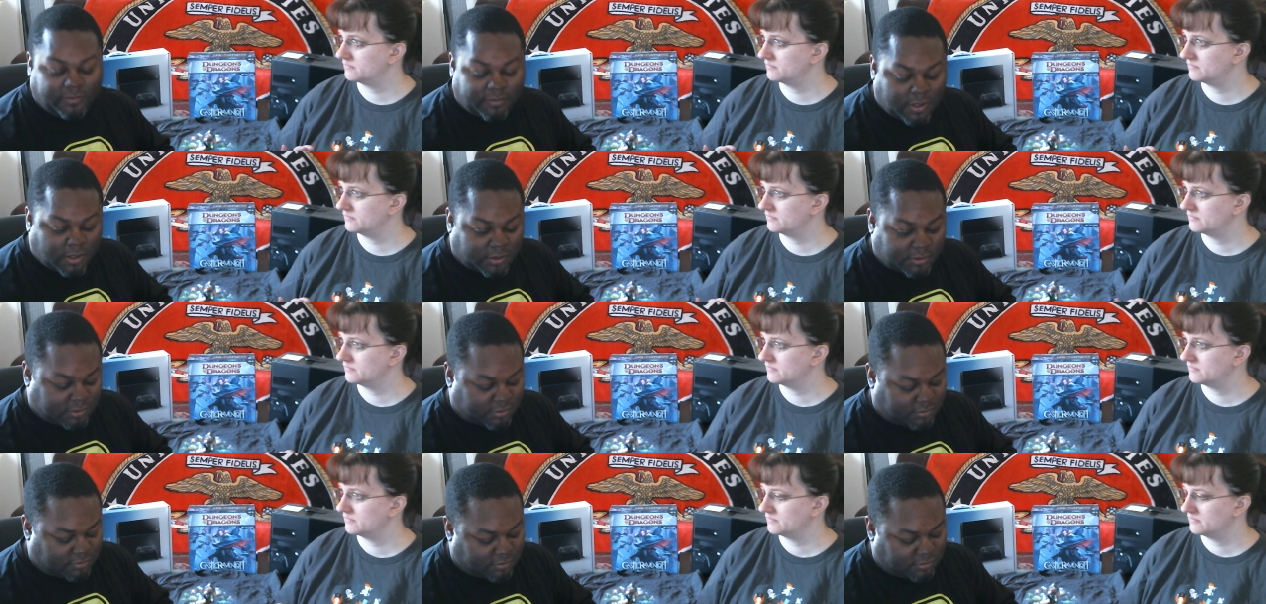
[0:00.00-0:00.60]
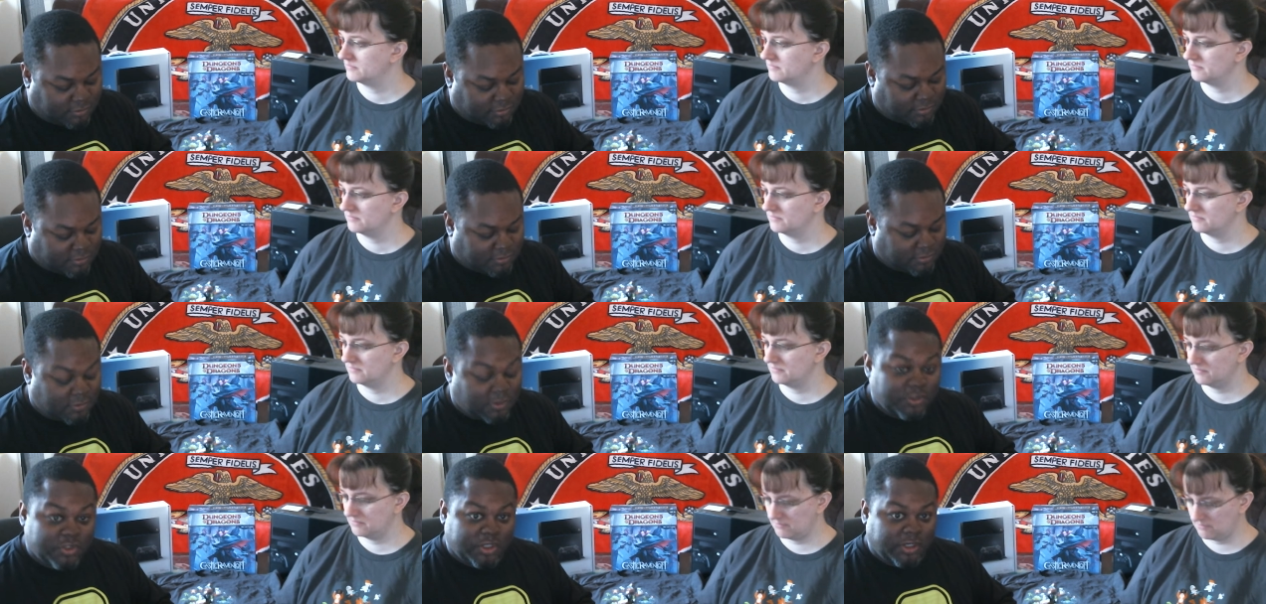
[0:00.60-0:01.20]
Speaker 1: box.
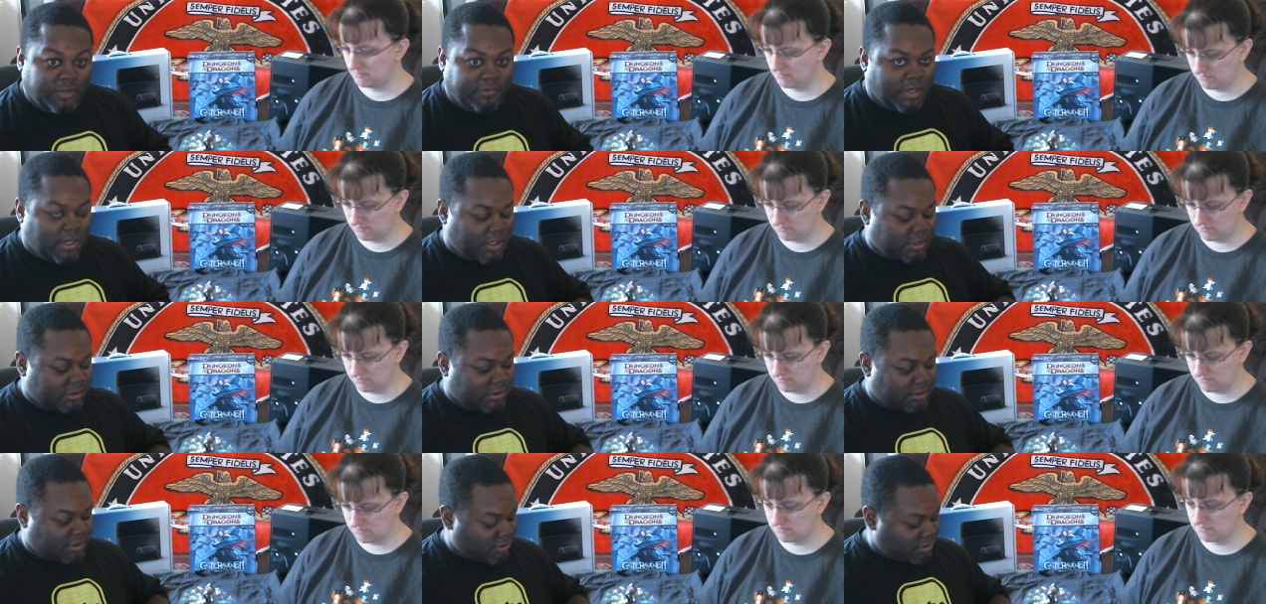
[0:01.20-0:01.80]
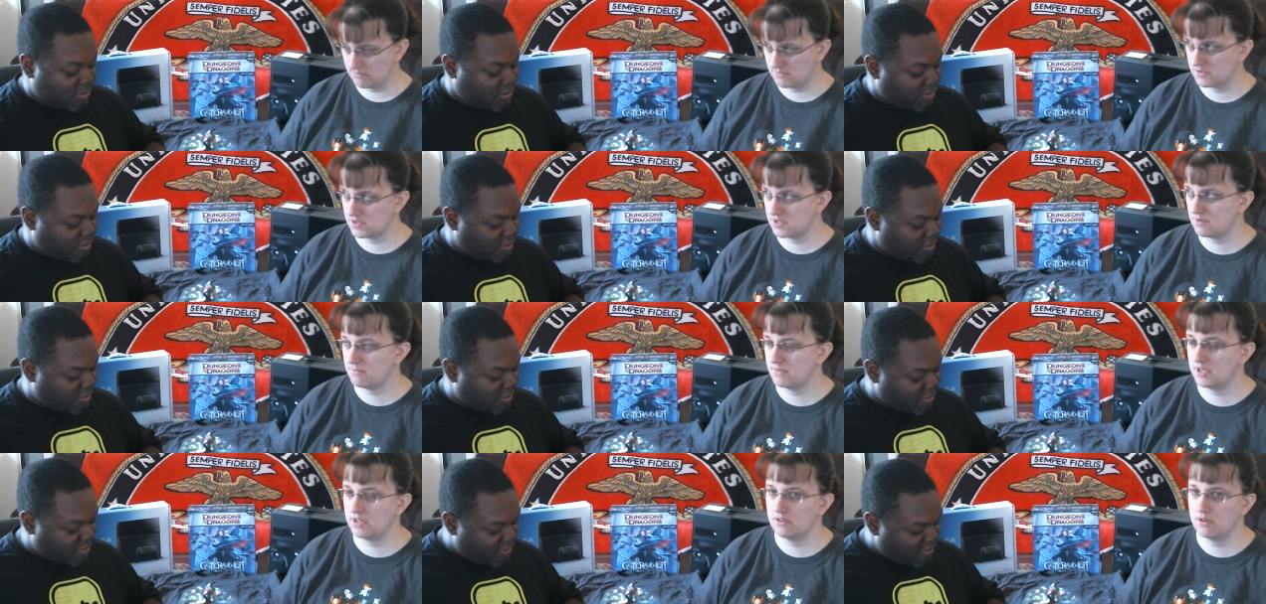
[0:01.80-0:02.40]
Cheat
Speaker 2: box.
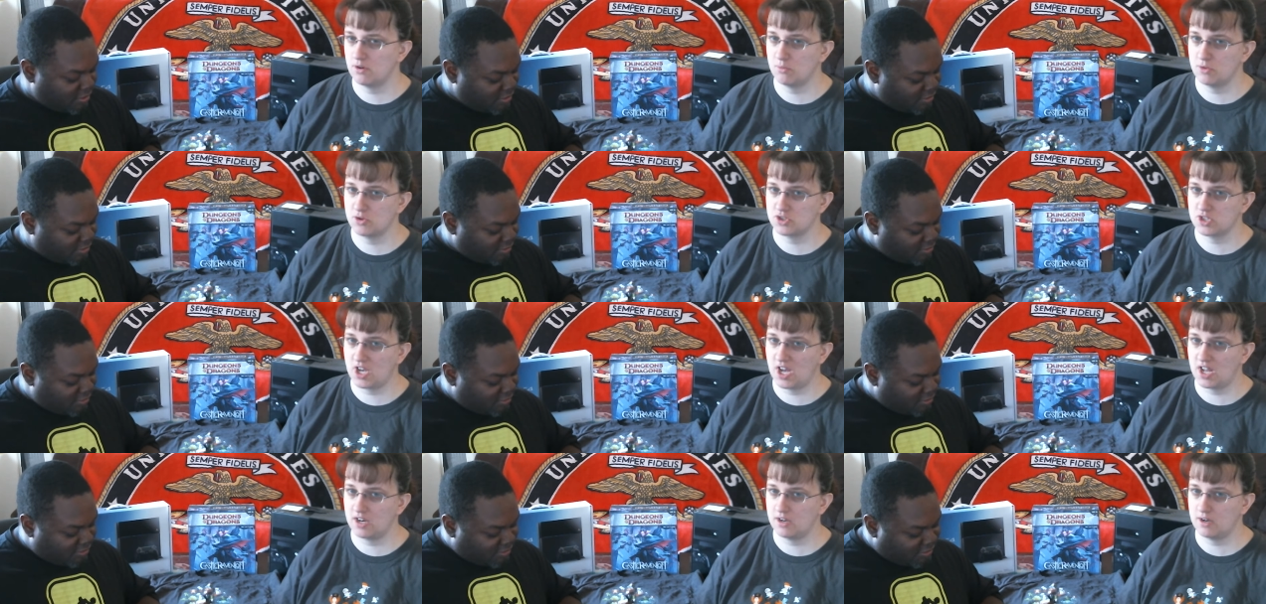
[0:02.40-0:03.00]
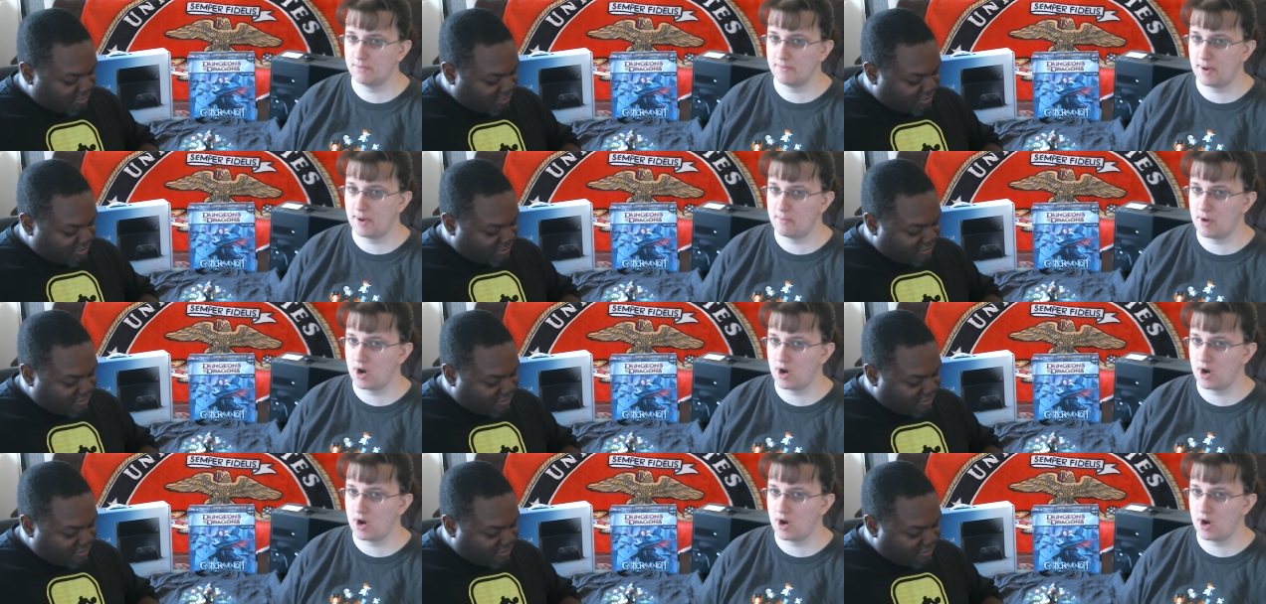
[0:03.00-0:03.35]
Somebody almost got into